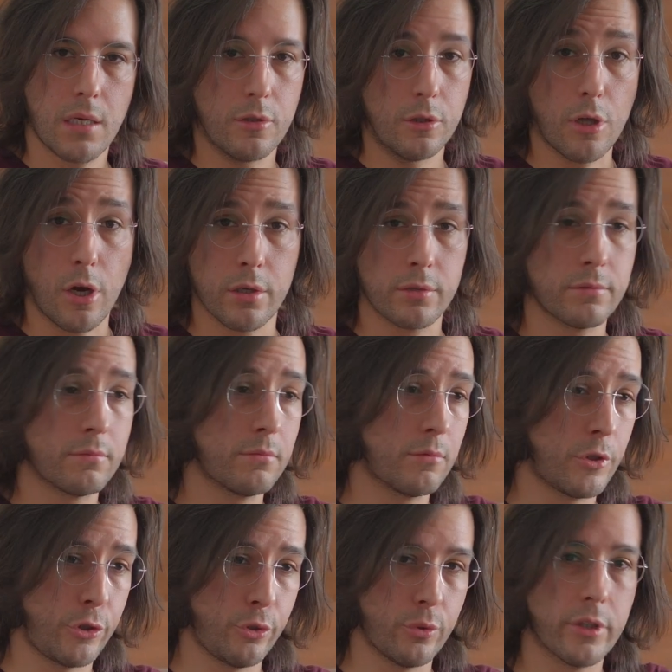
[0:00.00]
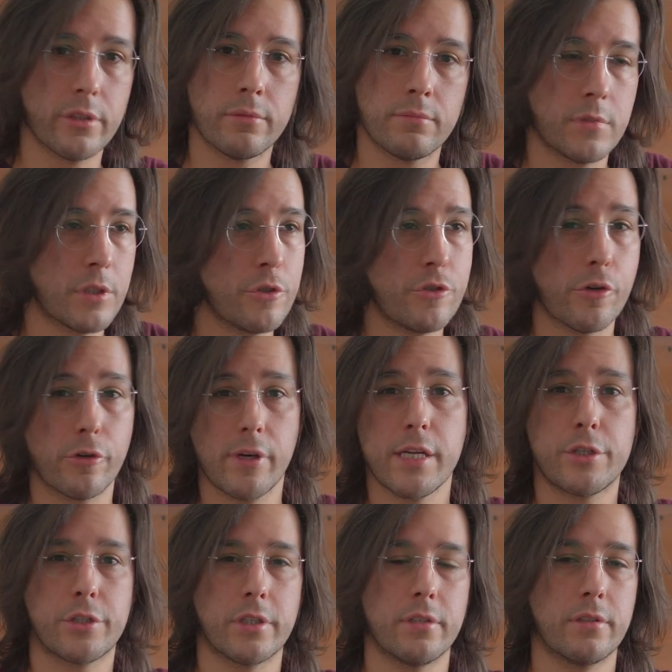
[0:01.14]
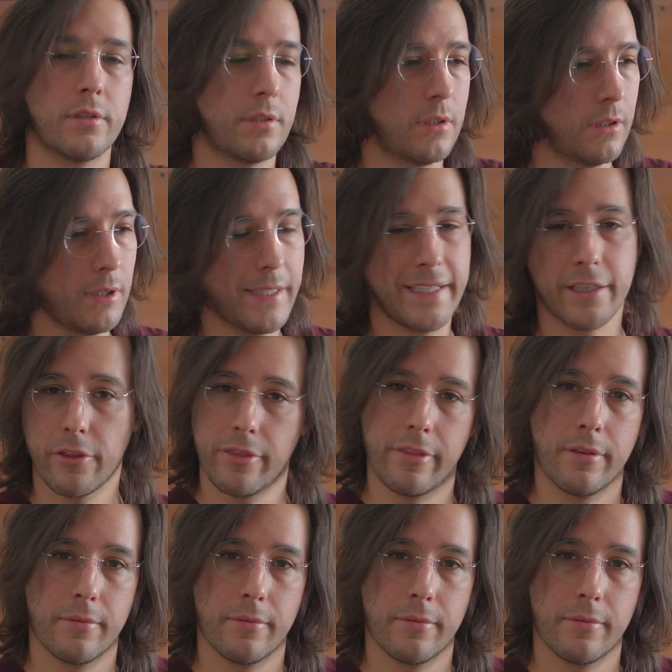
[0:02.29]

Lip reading: Long, short, duration, length,